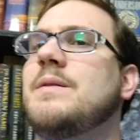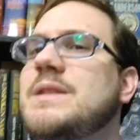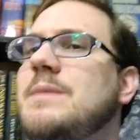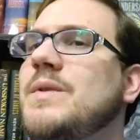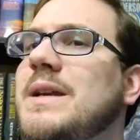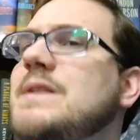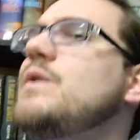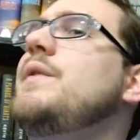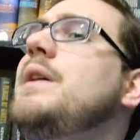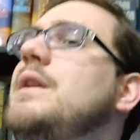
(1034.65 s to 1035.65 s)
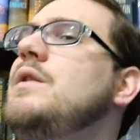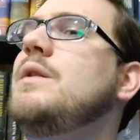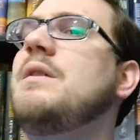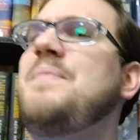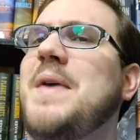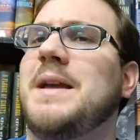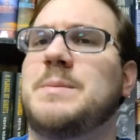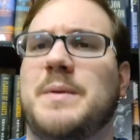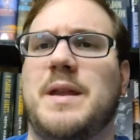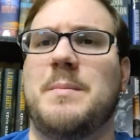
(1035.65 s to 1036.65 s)
seems like he's only going to do good
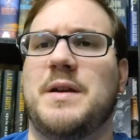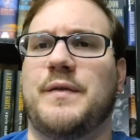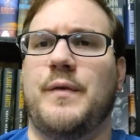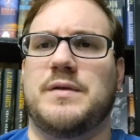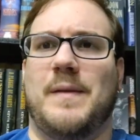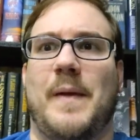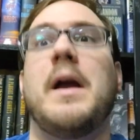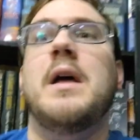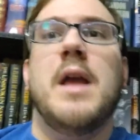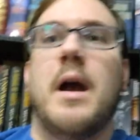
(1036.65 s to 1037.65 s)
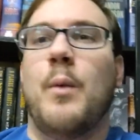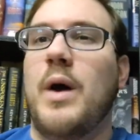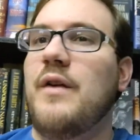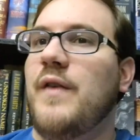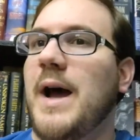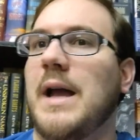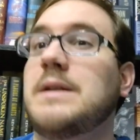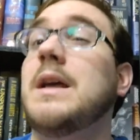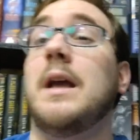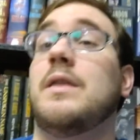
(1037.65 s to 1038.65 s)
things, but then his first thought, like, what if I
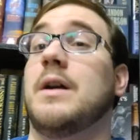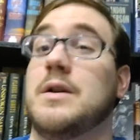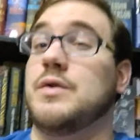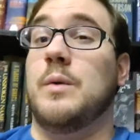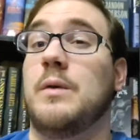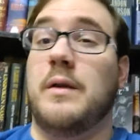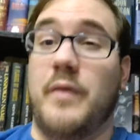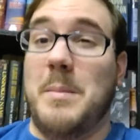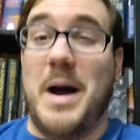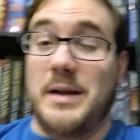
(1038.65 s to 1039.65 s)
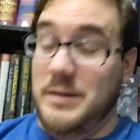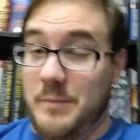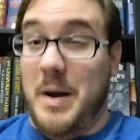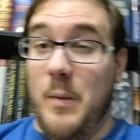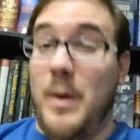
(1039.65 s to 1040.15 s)
take the control of the mind of my